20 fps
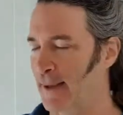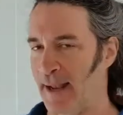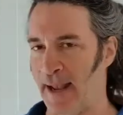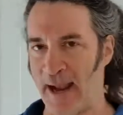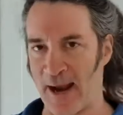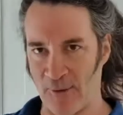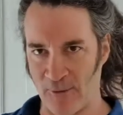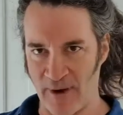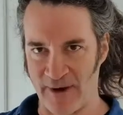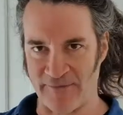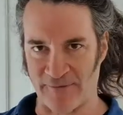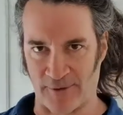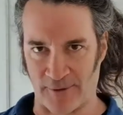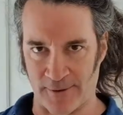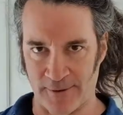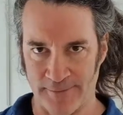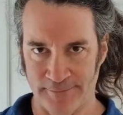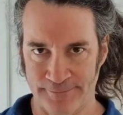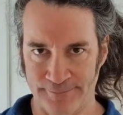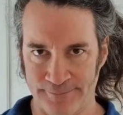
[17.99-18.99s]

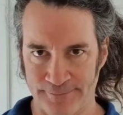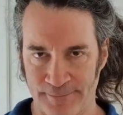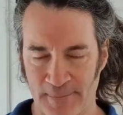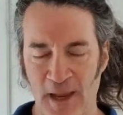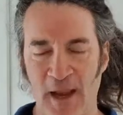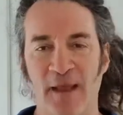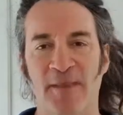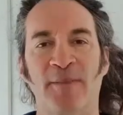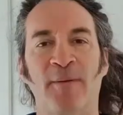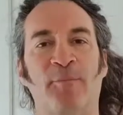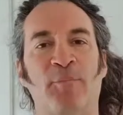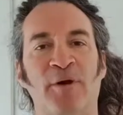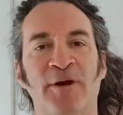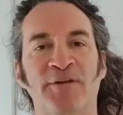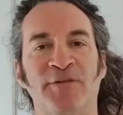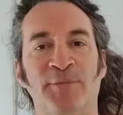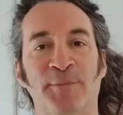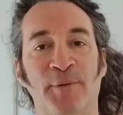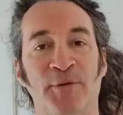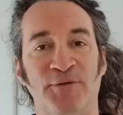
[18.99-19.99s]
However, the
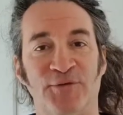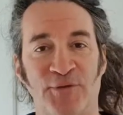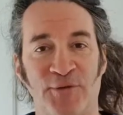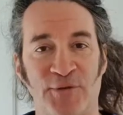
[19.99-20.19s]
principles